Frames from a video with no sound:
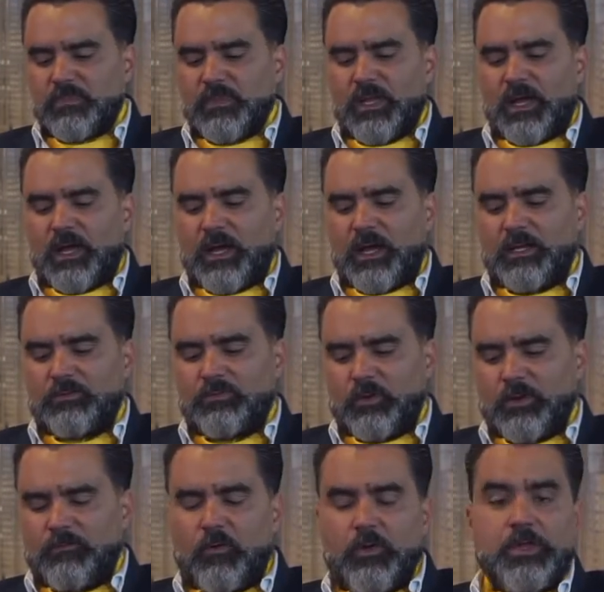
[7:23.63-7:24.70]

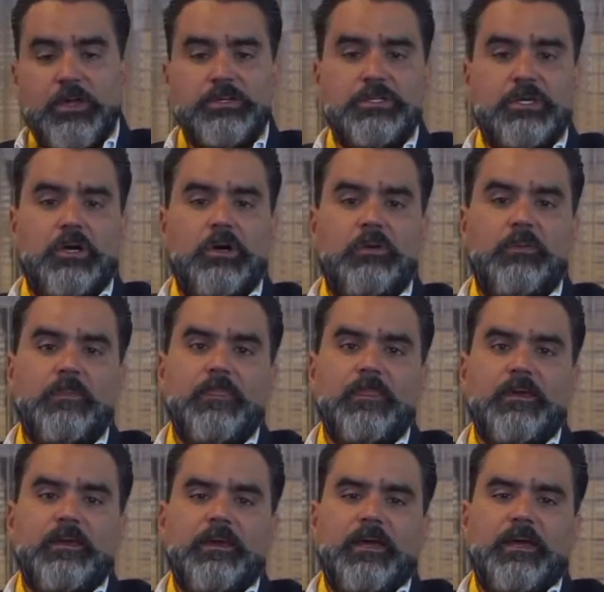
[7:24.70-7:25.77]
24 years ago,
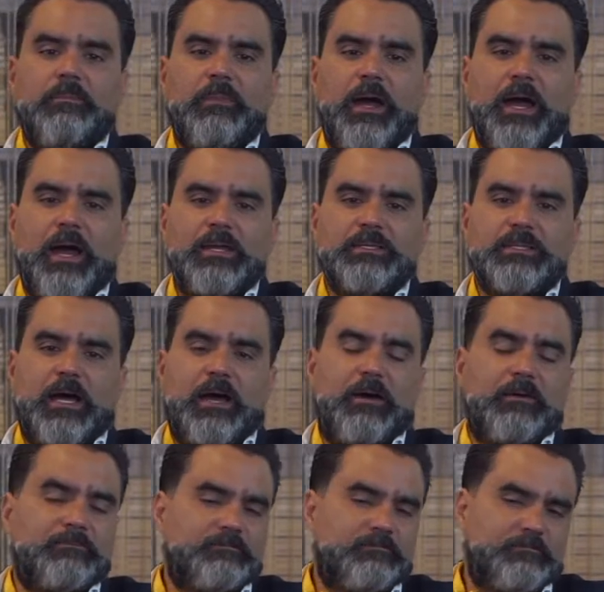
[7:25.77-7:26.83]
and my eyes
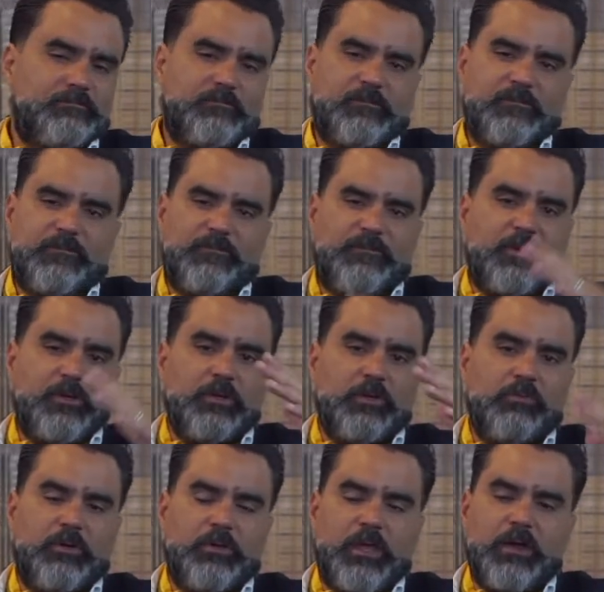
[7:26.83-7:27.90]
got
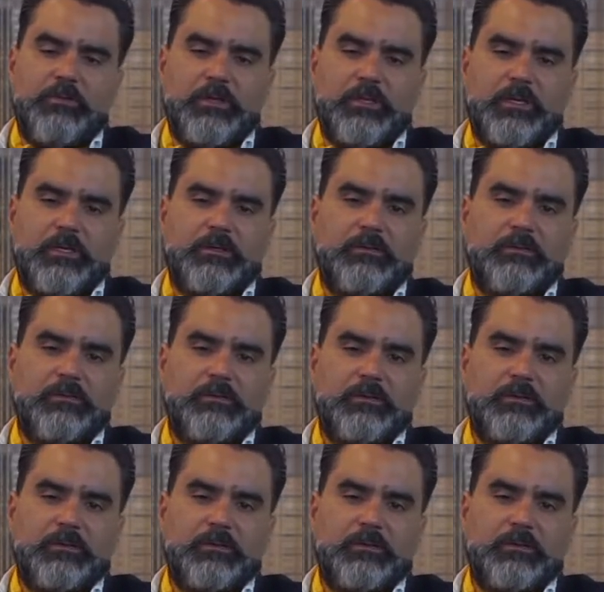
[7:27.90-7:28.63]
filled with everything